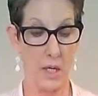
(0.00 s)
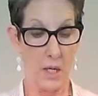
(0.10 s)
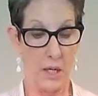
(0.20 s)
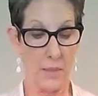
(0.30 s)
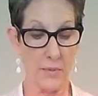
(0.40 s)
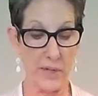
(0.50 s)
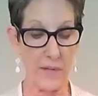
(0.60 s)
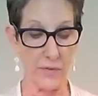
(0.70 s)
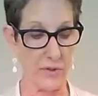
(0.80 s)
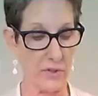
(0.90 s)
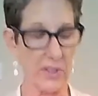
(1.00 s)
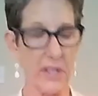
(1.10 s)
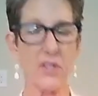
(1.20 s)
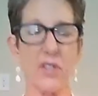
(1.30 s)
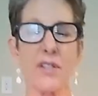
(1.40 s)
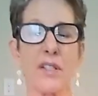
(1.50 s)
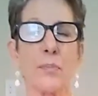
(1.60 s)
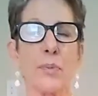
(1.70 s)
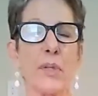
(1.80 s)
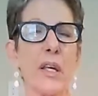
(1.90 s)
I'm grateful for us to
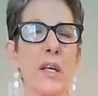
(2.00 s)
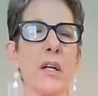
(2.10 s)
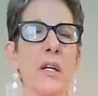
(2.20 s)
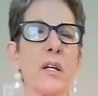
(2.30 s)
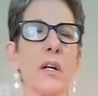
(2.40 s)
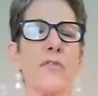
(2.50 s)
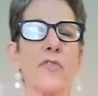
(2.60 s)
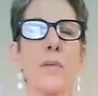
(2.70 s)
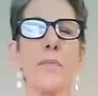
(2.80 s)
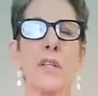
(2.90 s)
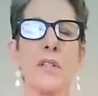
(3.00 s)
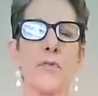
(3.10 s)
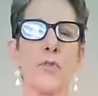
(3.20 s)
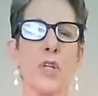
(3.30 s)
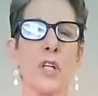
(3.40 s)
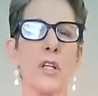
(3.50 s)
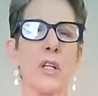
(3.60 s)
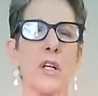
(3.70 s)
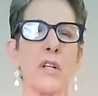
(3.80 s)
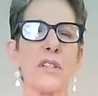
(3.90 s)
simply affirm this for
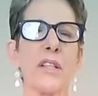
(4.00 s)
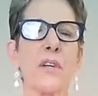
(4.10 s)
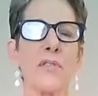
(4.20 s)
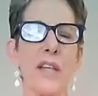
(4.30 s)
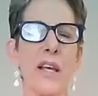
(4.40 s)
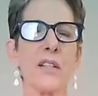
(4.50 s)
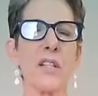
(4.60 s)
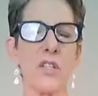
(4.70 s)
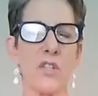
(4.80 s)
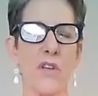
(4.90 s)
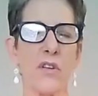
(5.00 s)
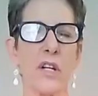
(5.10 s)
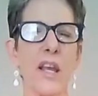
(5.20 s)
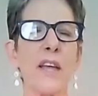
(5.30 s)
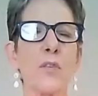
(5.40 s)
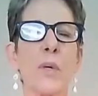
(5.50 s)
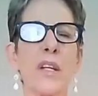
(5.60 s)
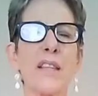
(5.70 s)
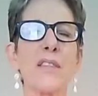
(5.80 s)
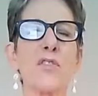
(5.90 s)
ourselves and each other and what
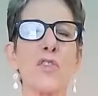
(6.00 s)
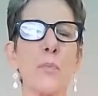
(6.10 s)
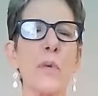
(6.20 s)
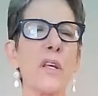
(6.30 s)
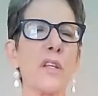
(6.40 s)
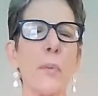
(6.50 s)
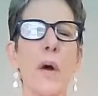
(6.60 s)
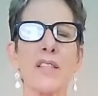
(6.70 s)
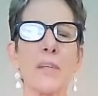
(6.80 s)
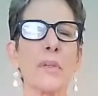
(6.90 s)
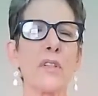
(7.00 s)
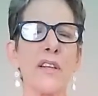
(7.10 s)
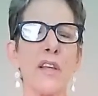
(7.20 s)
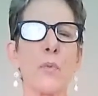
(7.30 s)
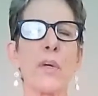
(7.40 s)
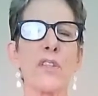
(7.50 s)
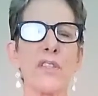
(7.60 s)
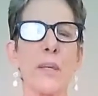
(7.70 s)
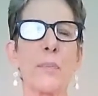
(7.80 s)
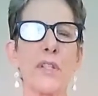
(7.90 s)
is to be the possibility that we are
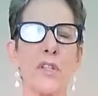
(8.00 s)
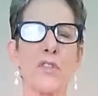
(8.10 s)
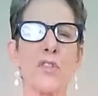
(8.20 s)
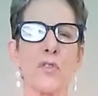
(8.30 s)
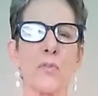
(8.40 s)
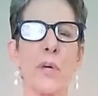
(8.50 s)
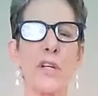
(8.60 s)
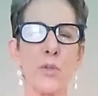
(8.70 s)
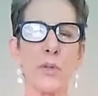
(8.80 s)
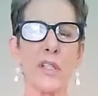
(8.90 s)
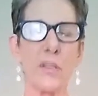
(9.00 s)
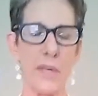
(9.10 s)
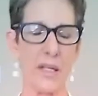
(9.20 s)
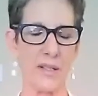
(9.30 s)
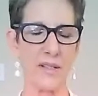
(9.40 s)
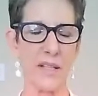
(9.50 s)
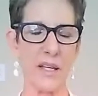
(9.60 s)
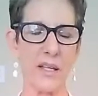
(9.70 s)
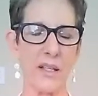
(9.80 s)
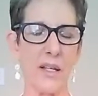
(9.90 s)
stepping into by joining you and
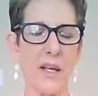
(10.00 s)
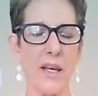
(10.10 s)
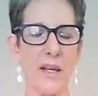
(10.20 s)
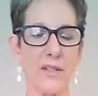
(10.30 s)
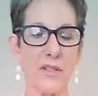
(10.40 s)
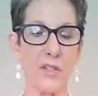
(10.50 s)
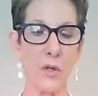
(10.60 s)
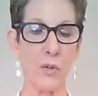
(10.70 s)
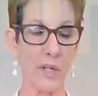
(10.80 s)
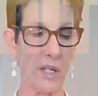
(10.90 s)
saying, and so it